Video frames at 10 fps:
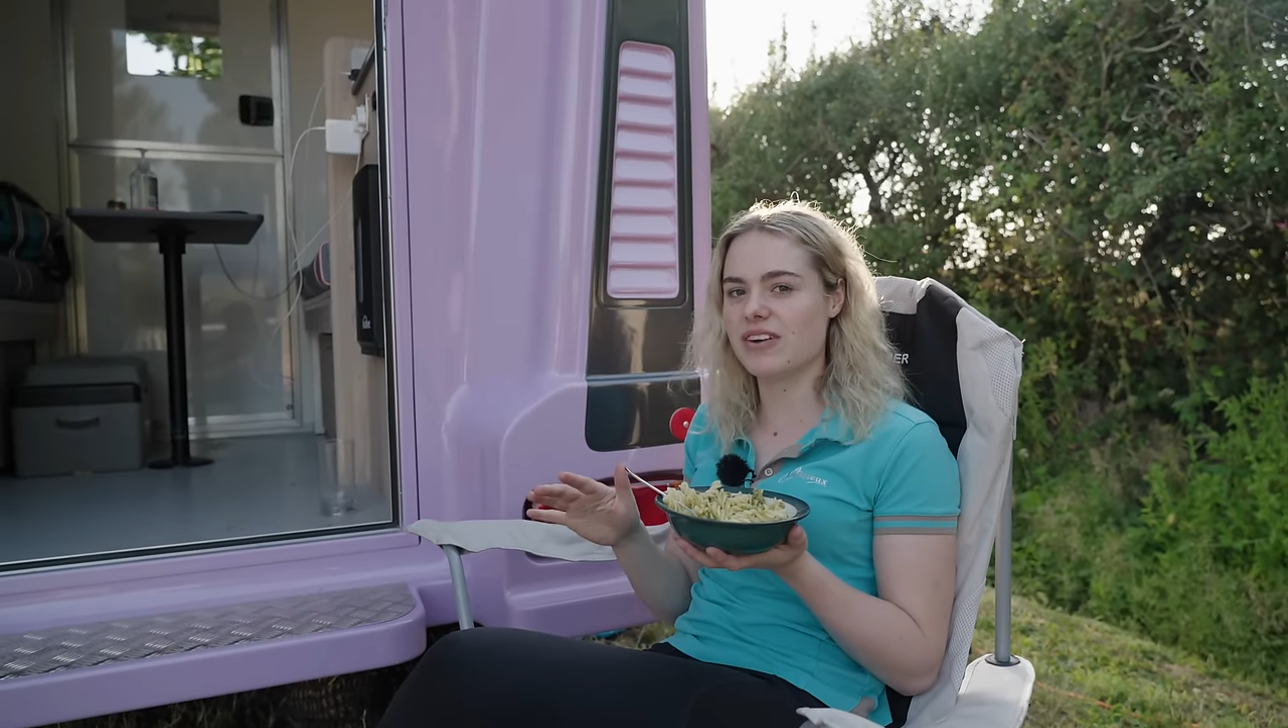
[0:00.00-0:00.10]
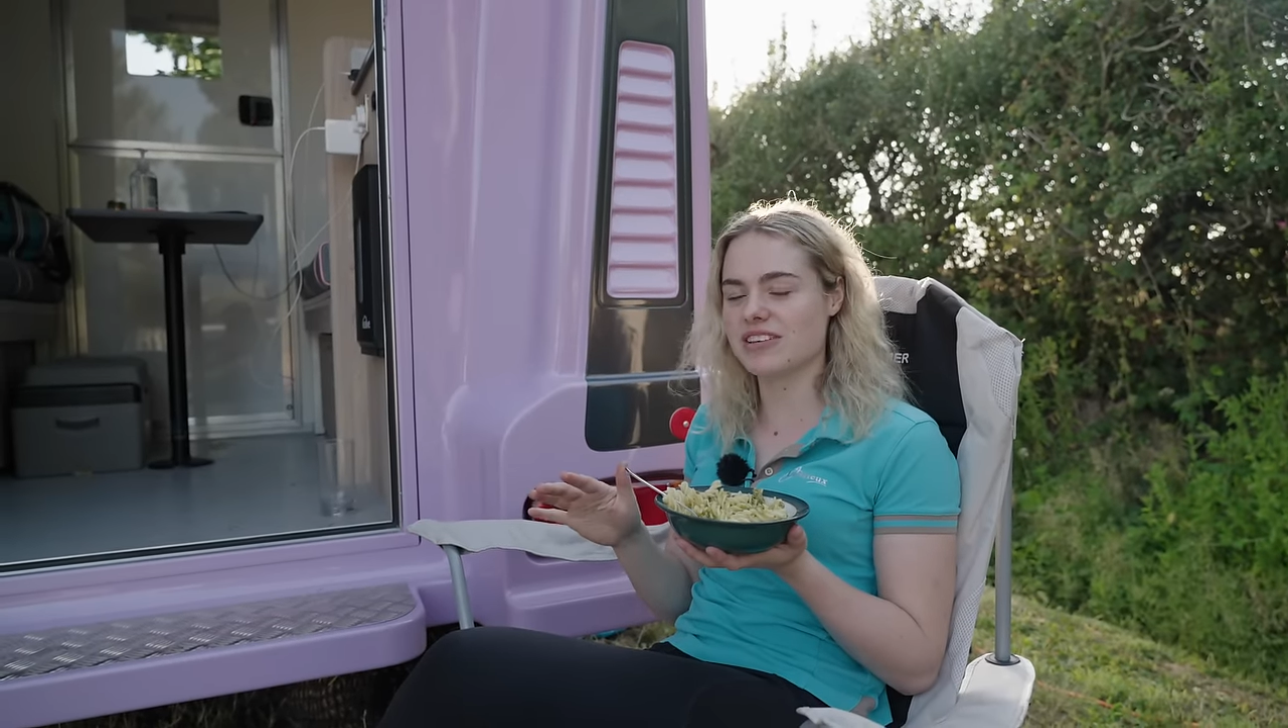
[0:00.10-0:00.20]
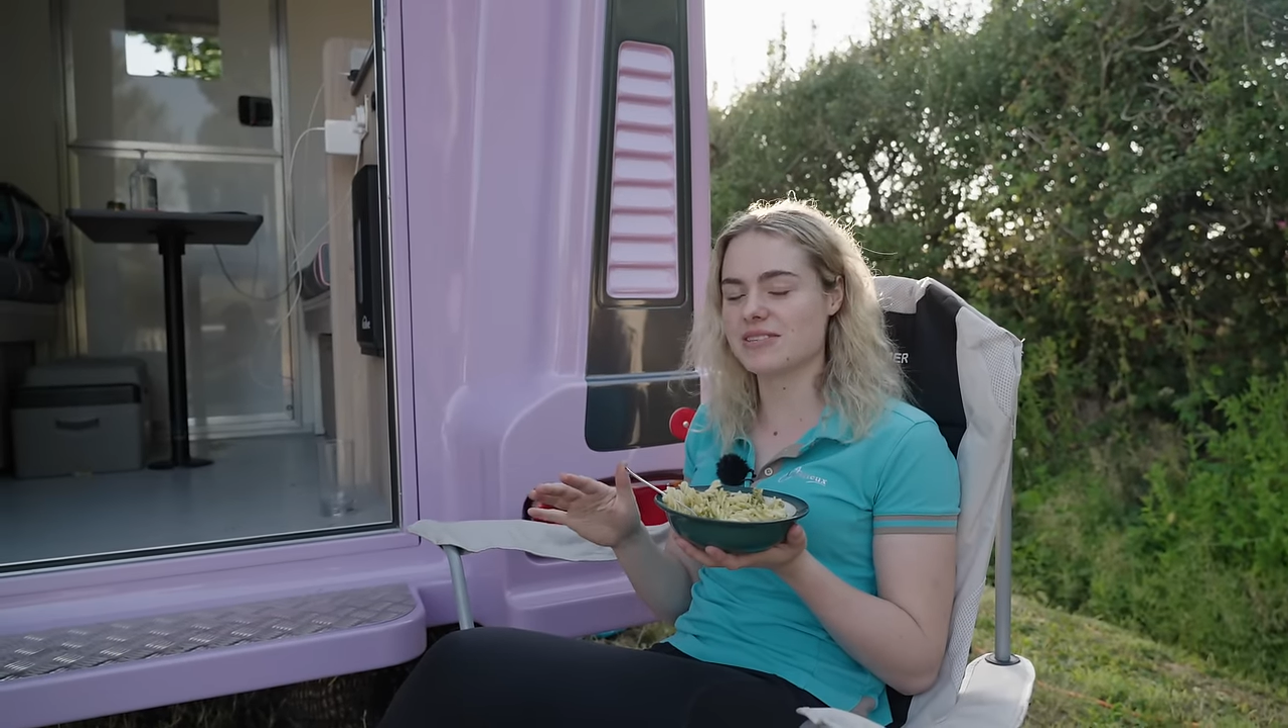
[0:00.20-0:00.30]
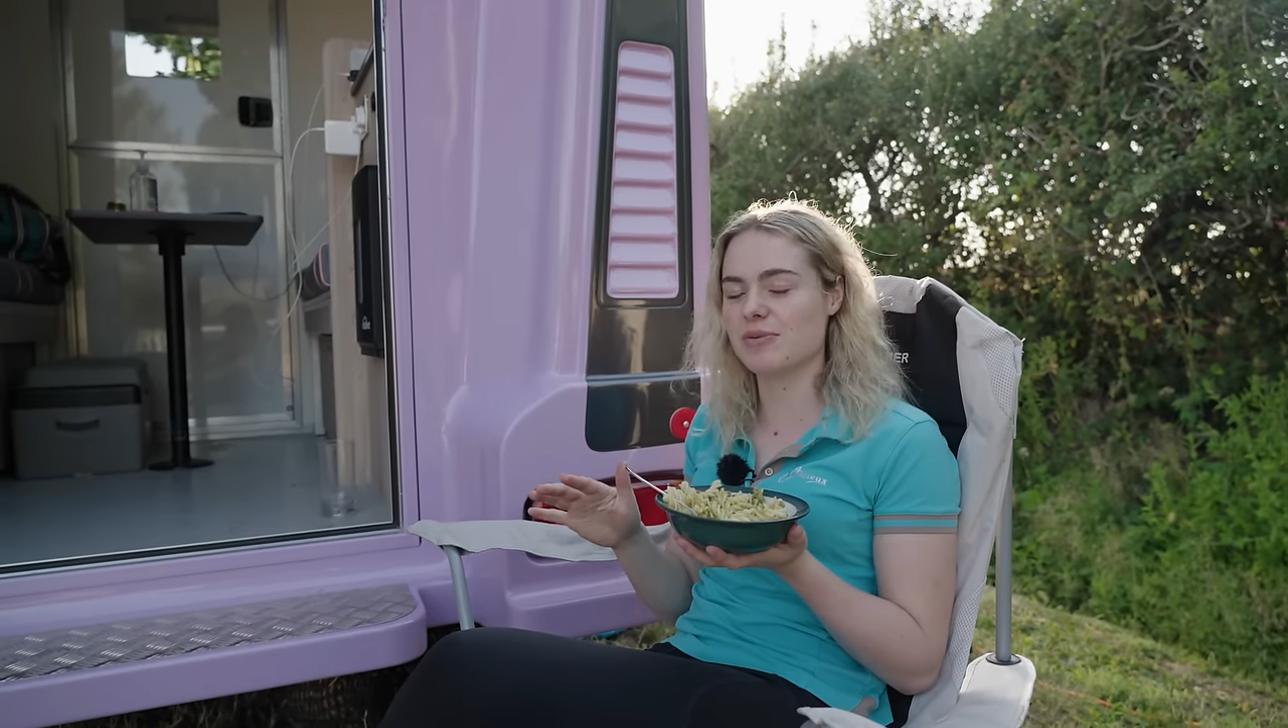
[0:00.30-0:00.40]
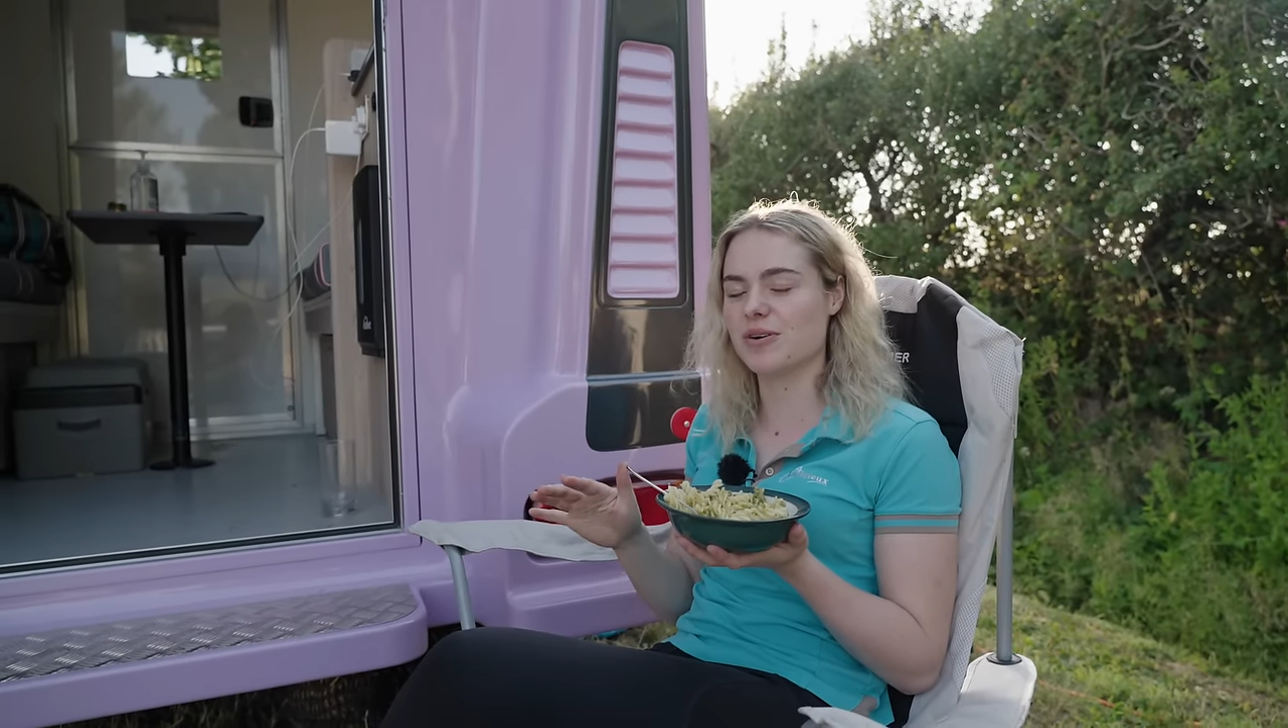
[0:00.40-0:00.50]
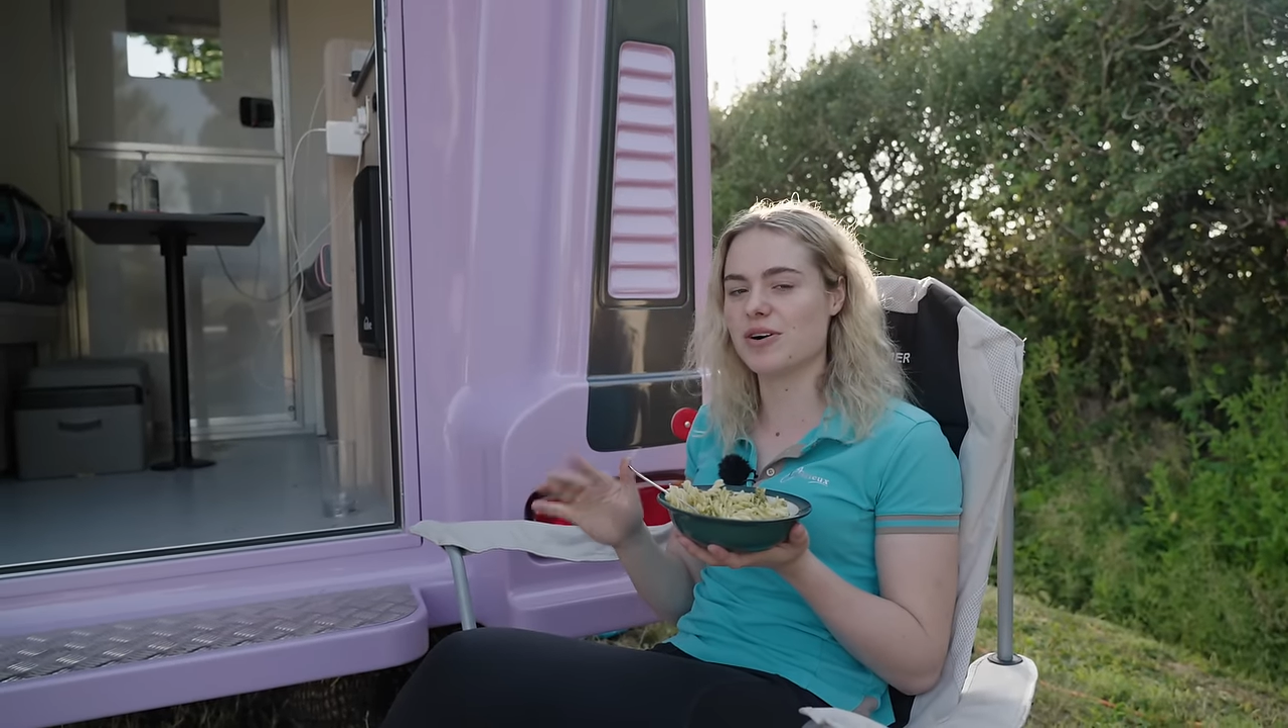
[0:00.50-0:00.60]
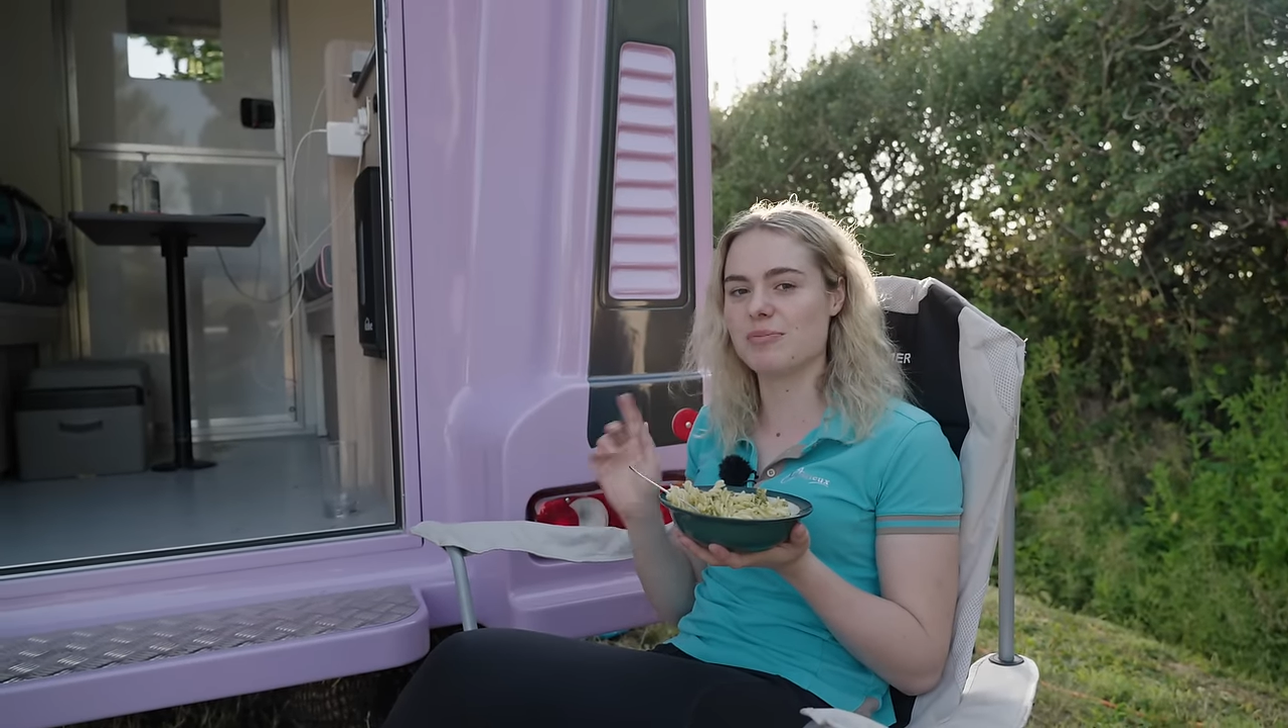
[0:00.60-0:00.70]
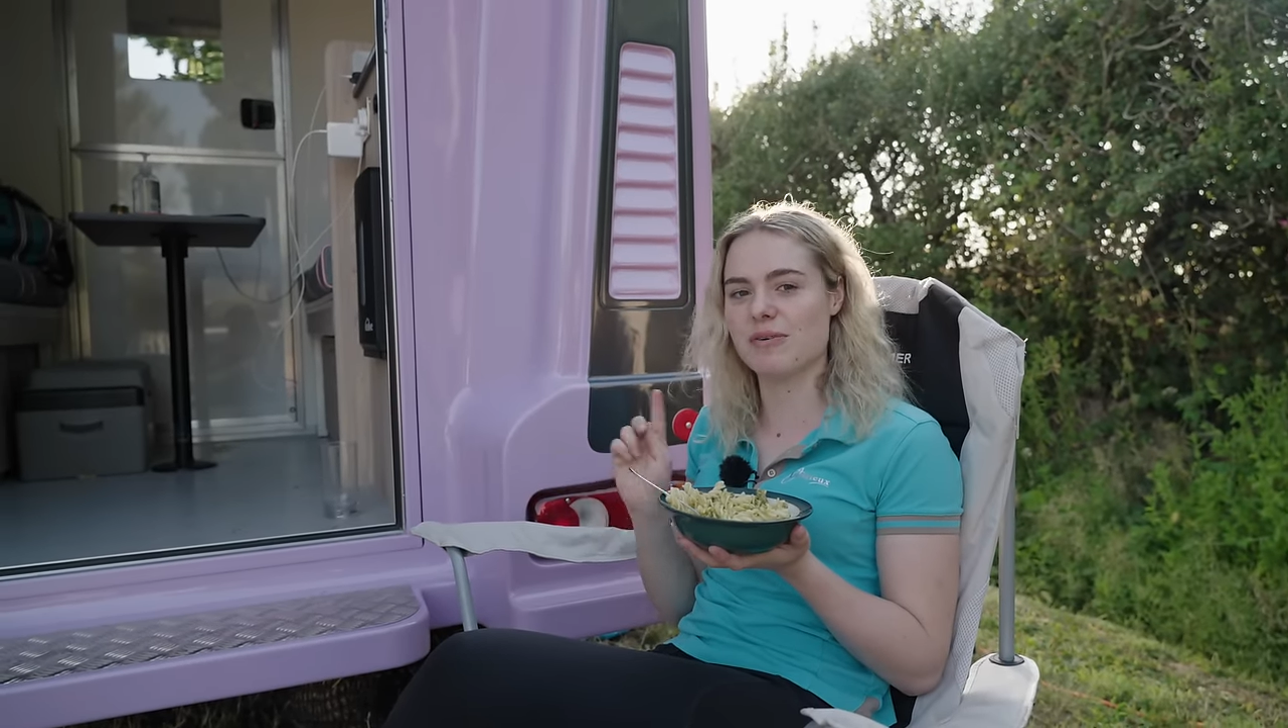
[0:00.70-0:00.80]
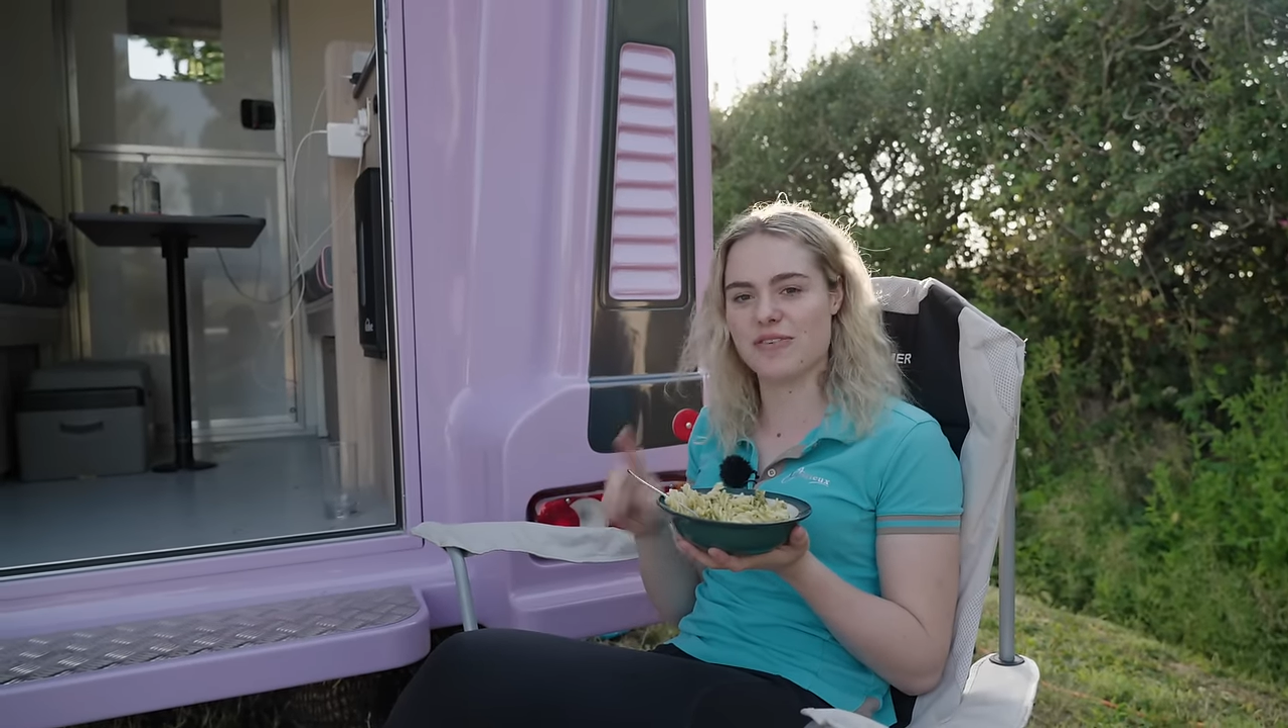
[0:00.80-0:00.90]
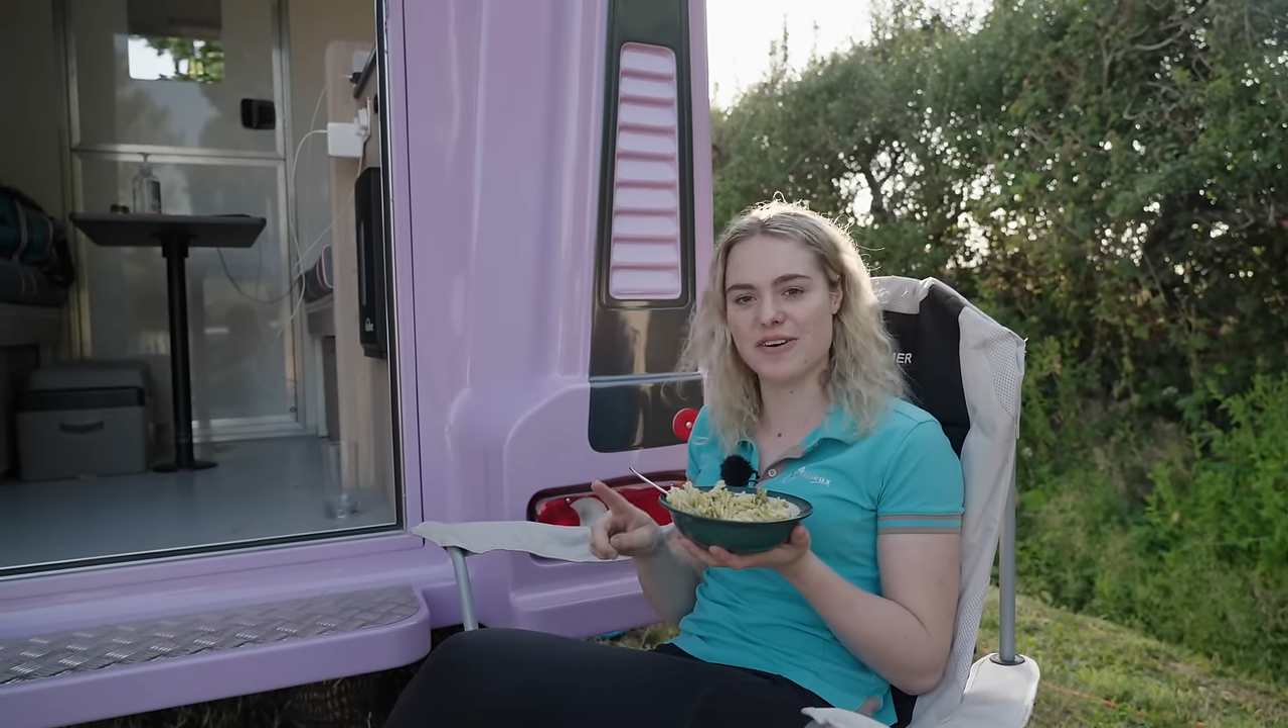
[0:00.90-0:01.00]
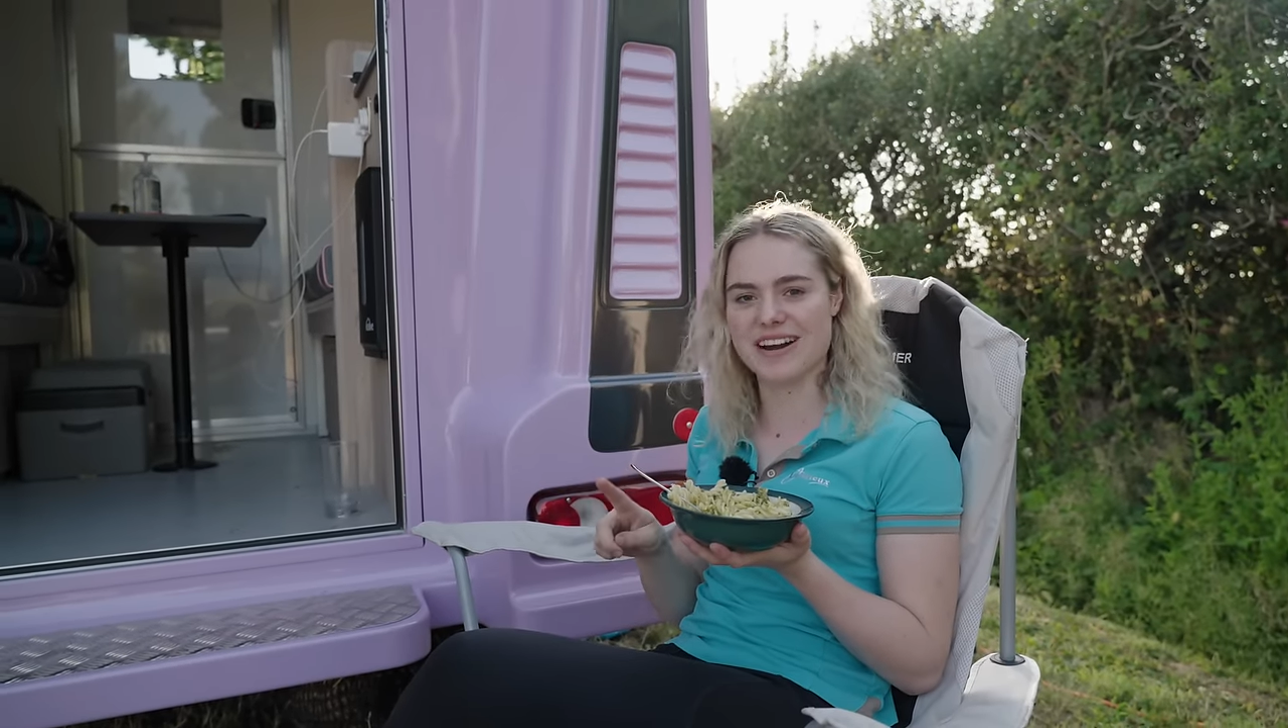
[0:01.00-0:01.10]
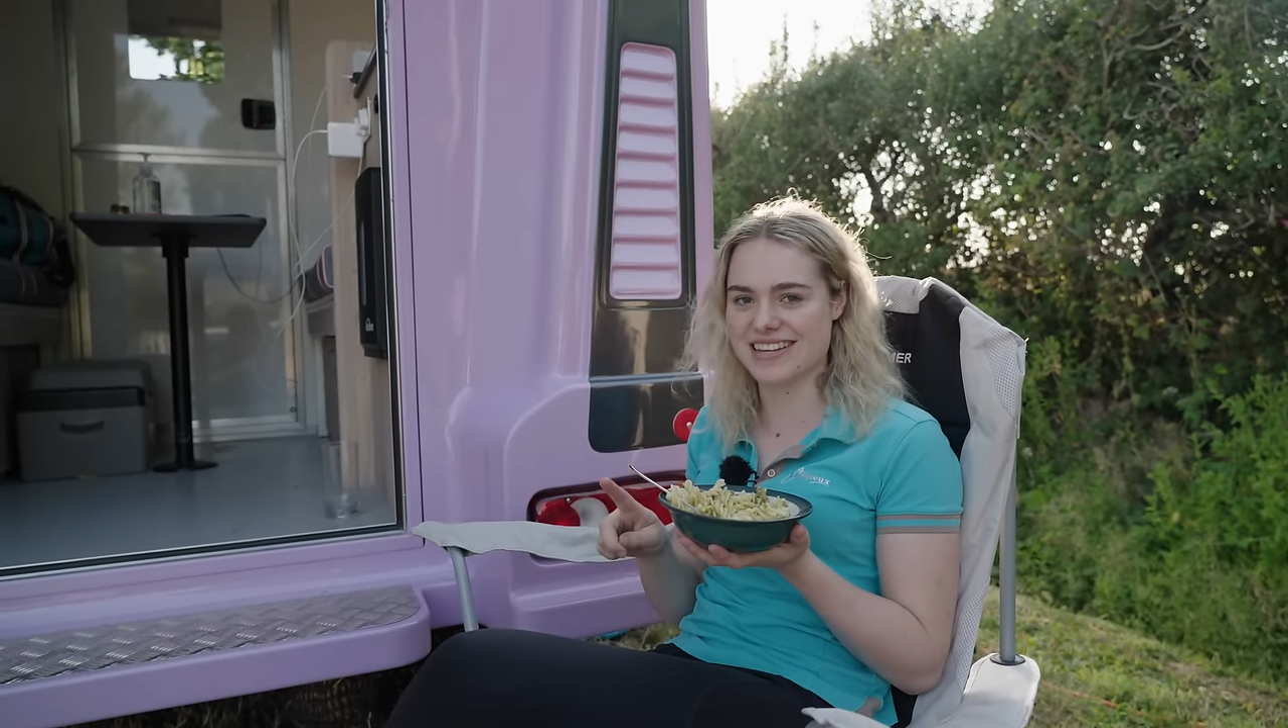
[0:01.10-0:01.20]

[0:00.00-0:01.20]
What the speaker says: an explore before